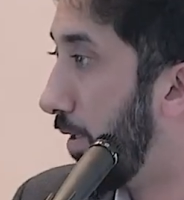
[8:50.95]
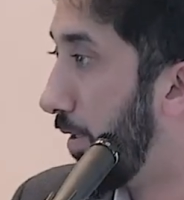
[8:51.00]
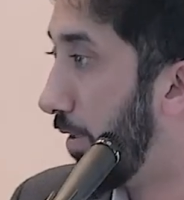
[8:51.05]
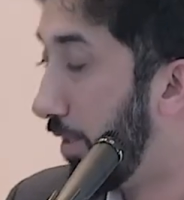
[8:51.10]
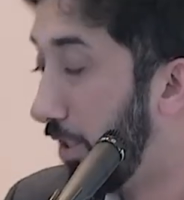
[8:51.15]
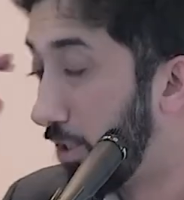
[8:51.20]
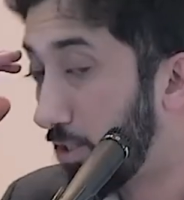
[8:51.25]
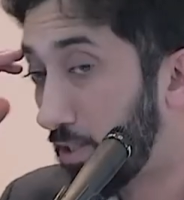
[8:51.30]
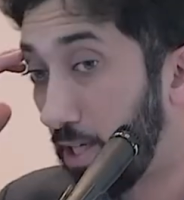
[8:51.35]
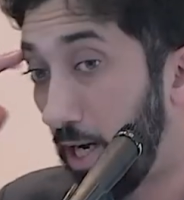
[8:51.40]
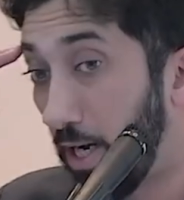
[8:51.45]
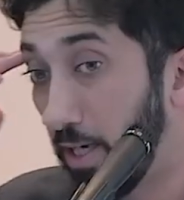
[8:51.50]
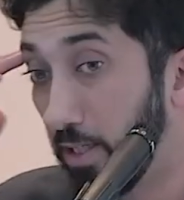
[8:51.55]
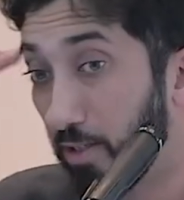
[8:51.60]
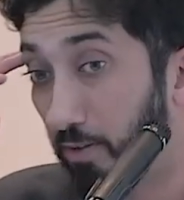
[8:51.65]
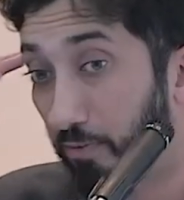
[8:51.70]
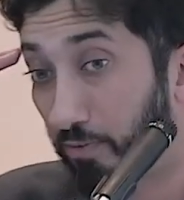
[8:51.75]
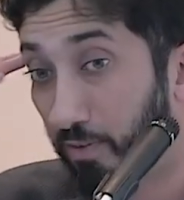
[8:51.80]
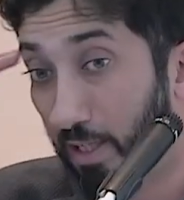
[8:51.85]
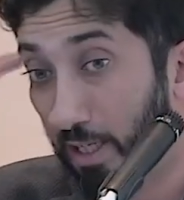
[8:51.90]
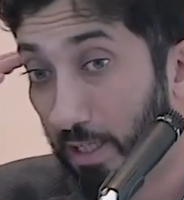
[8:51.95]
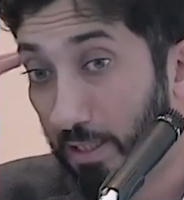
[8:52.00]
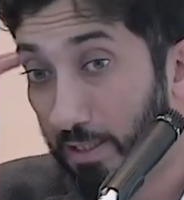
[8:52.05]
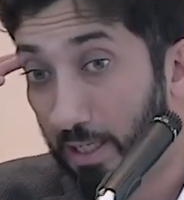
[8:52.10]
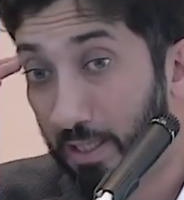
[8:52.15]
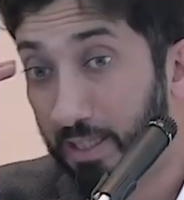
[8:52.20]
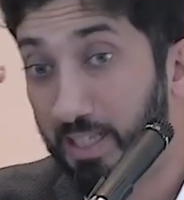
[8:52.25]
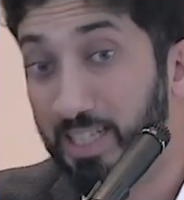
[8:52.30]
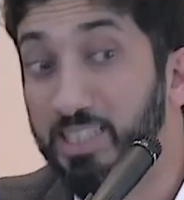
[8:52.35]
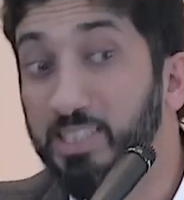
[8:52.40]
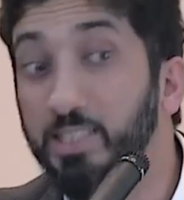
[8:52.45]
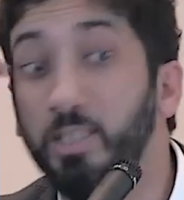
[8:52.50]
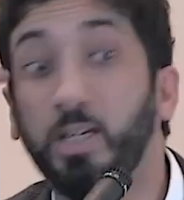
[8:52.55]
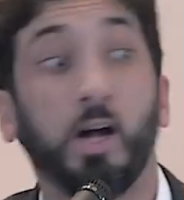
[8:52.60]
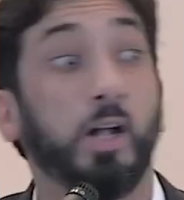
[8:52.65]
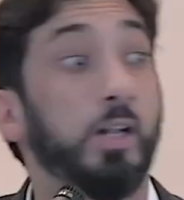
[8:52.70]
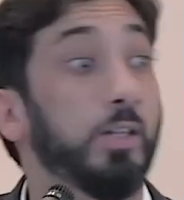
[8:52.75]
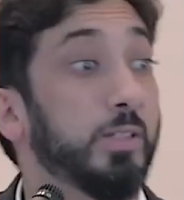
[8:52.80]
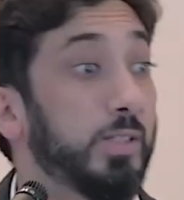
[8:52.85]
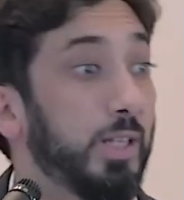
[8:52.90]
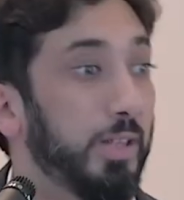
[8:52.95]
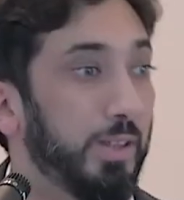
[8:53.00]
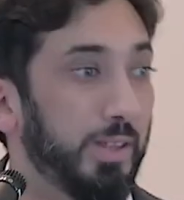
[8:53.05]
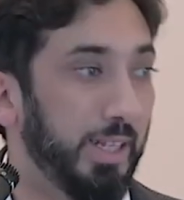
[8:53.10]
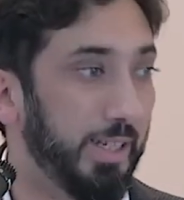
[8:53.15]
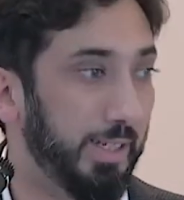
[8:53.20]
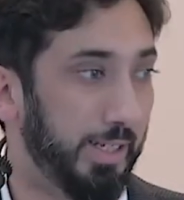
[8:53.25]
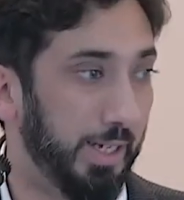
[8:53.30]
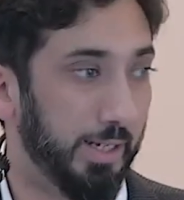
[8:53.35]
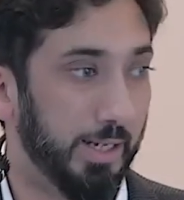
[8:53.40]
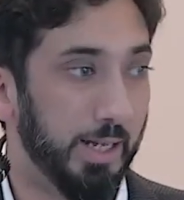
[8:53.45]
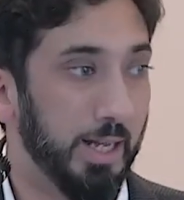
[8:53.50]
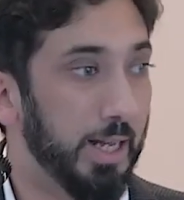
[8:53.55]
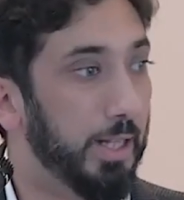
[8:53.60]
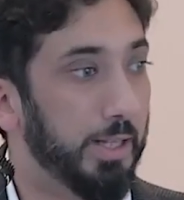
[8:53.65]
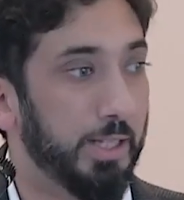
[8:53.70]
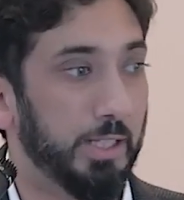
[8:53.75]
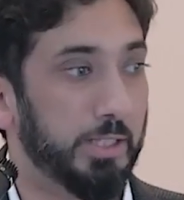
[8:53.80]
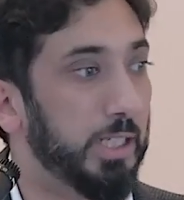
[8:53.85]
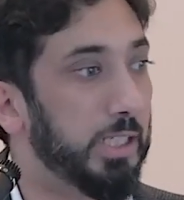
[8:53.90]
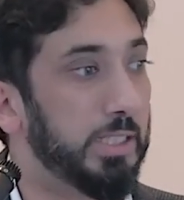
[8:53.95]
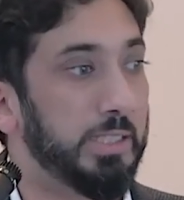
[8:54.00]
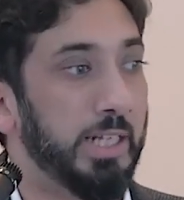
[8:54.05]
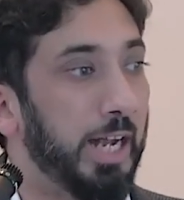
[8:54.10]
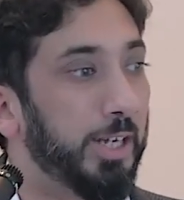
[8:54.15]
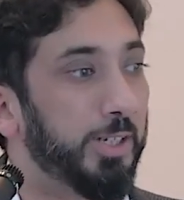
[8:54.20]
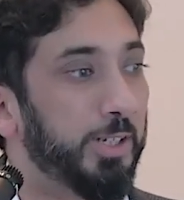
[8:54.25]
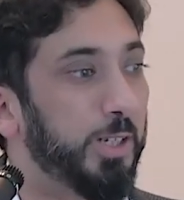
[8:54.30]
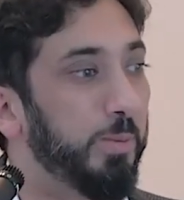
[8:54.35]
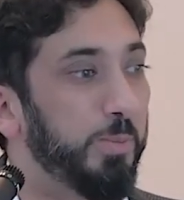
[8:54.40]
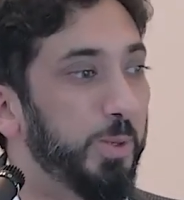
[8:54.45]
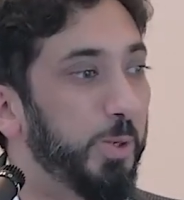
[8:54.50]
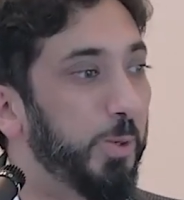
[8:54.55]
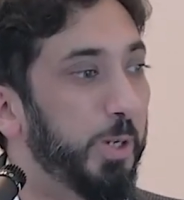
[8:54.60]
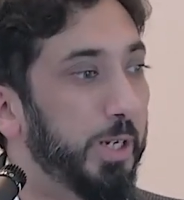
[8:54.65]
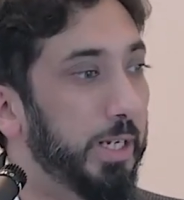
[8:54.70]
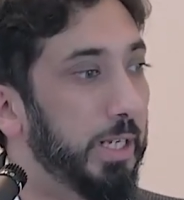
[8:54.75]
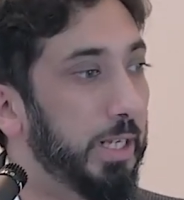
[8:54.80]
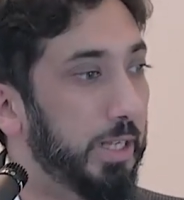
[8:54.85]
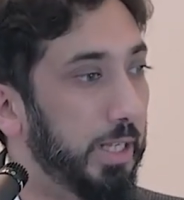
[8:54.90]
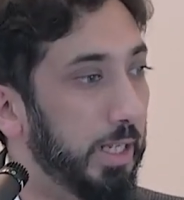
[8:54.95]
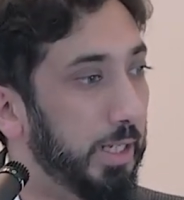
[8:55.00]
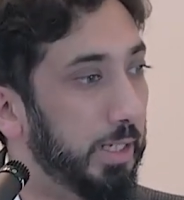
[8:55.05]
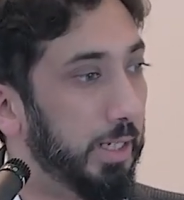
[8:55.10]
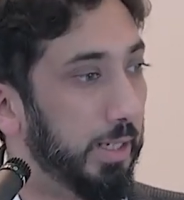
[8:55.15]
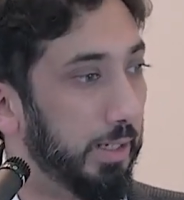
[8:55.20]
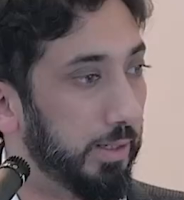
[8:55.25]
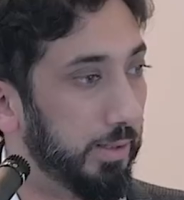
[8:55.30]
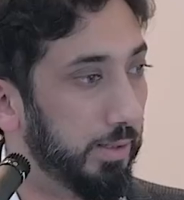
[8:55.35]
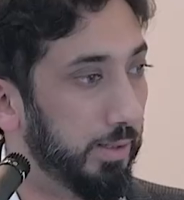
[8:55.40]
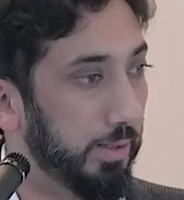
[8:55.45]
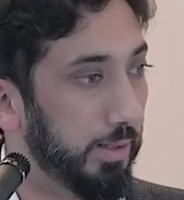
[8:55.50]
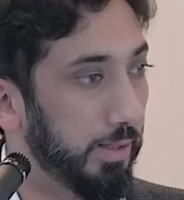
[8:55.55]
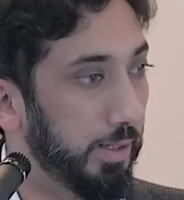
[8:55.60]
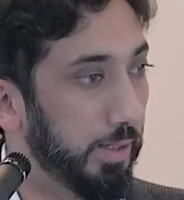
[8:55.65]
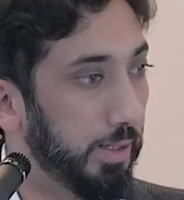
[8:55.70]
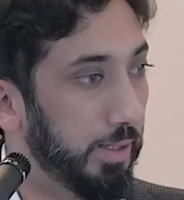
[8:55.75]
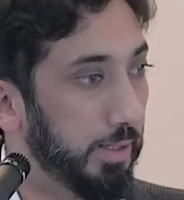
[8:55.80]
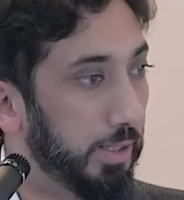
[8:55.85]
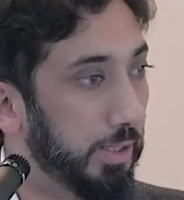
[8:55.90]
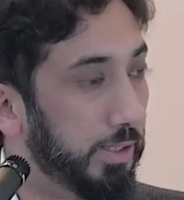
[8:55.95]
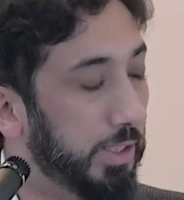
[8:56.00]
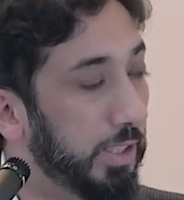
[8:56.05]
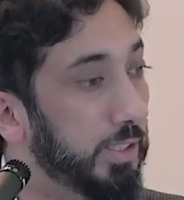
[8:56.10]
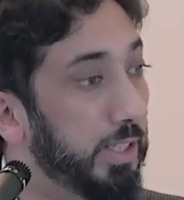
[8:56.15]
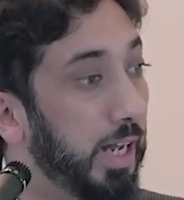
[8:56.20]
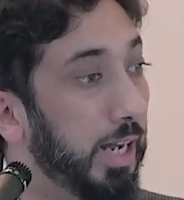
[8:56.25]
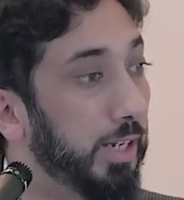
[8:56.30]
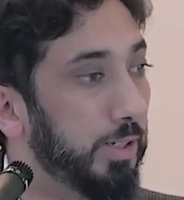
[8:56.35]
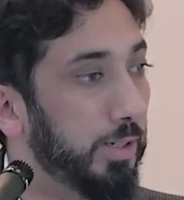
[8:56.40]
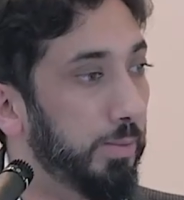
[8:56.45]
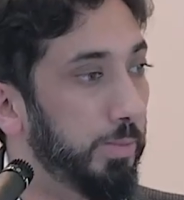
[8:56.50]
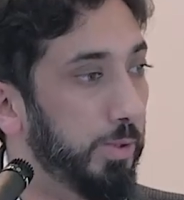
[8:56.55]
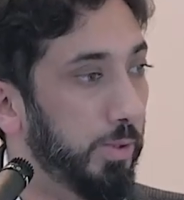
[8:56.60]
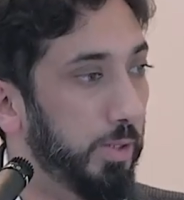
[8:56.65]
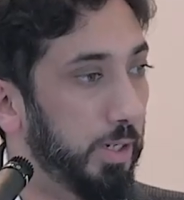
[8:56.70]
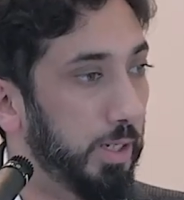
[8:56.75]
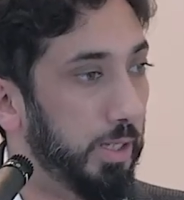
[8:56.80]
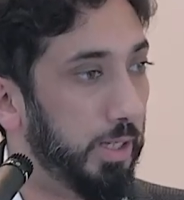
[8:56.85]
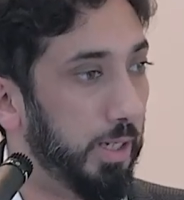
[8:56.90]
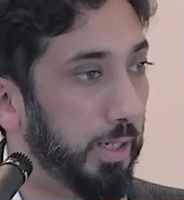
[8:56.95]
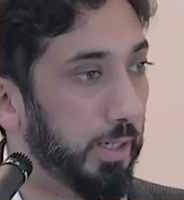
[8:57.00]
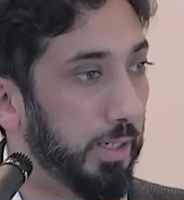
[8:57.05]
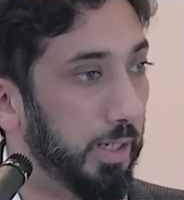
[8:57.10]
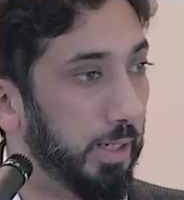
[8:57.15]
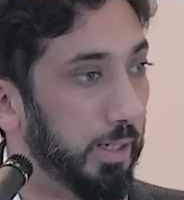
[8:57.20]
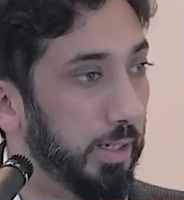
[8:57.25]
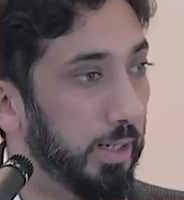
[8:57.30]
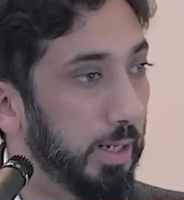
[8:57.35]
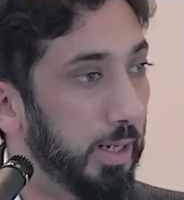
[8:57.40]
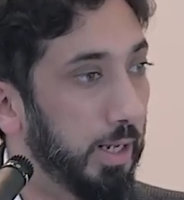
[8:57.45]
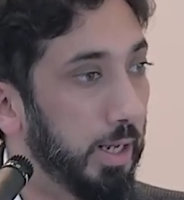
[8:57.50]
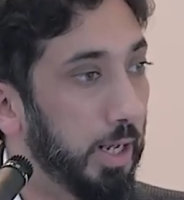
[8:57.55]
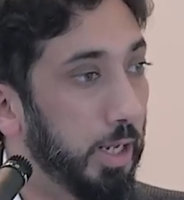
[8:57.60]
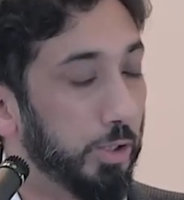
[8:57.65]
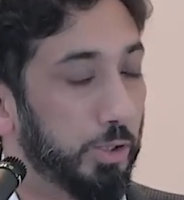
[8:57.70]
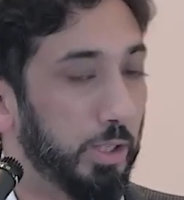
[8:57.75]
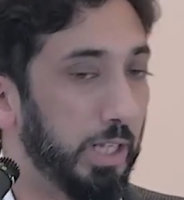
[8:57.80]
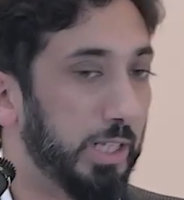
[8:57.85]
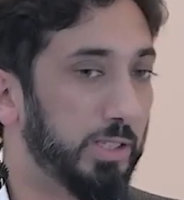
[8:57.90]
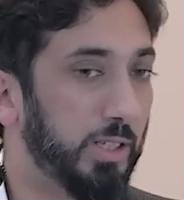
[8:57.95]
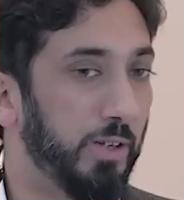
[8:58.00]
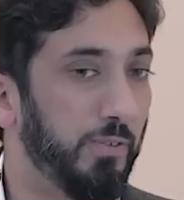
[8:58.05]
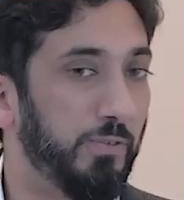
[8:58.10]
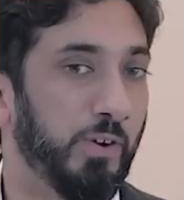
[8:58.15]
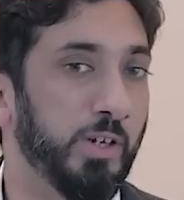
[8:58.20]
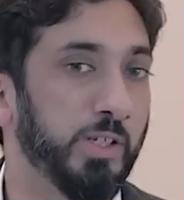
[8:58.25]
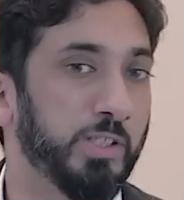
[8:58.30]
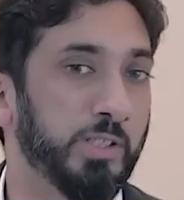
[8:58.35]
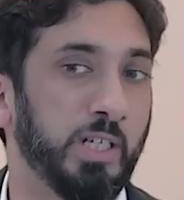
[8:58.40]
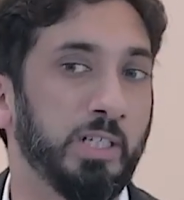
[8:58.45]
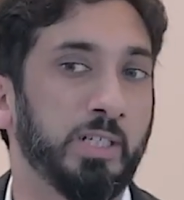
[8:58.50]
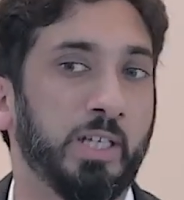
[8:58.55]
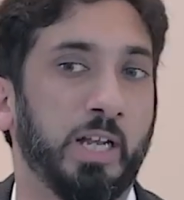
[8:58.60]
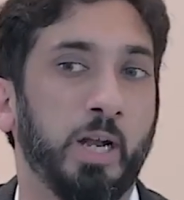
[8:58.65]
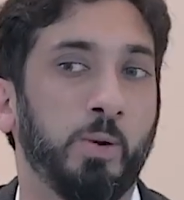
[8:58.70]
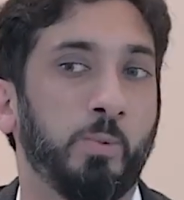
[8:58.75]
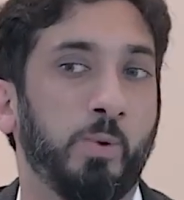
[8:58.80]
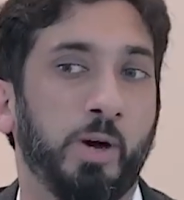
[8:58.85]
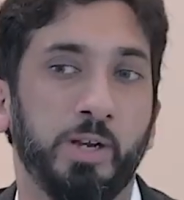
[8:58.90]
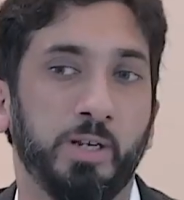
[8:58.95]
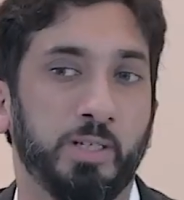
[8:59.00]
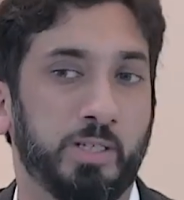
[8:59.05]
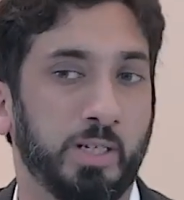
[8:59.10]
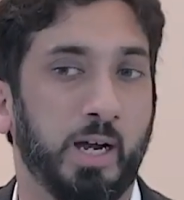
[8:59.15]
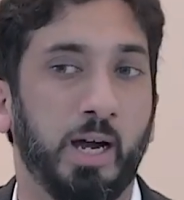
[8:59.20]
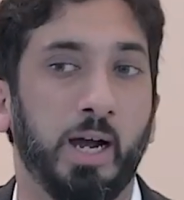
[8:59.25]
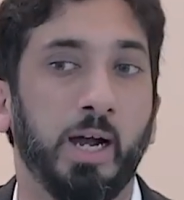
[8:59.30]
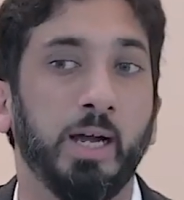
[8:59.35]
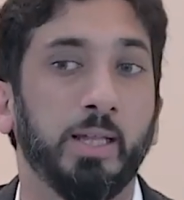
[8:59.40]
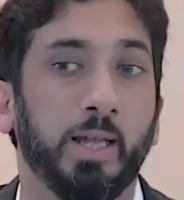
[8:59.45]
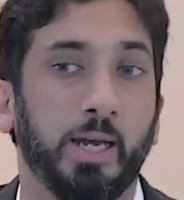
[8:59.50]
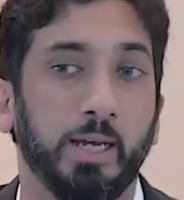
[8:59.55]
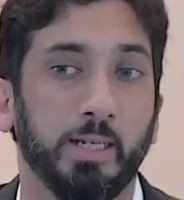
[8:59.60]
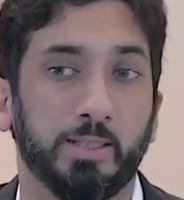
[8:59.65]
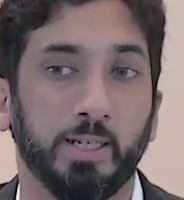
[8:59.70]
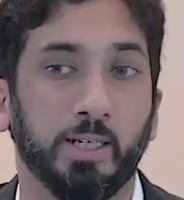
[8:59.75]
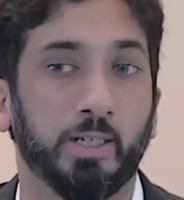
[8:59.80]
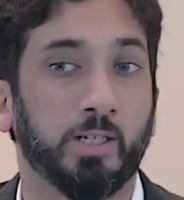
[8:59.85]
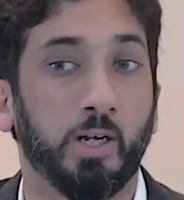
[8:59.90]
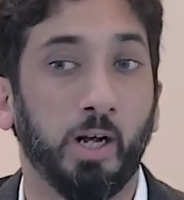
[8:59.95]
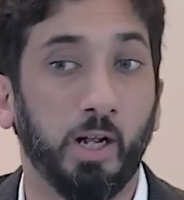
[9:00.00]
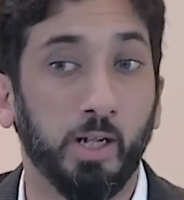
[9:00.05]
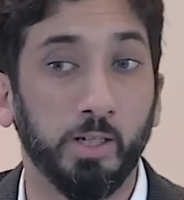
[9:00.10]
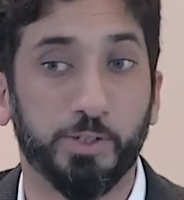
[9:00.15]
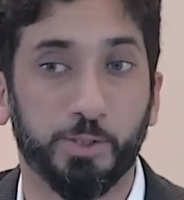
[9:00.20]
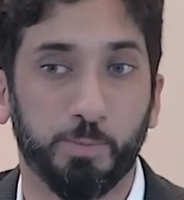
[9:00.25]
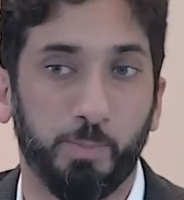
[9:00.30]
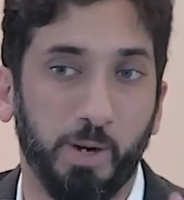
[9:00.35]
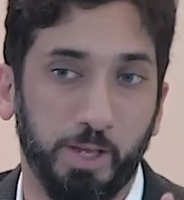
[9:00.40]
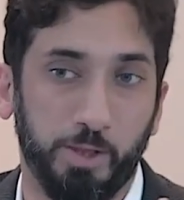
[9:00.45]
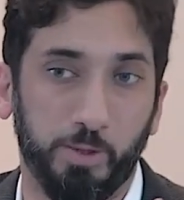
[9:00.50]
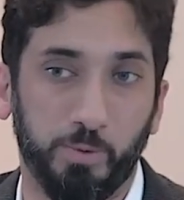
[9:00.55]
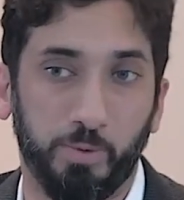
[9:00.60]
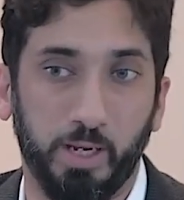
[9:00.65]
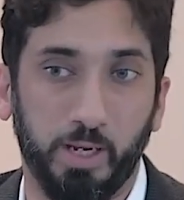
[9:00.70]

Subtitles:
This kind of thinking is cult thinking. This is not community thinking. This is not community thinking. So that's the first thing that I wanted to highlight, that cults, by the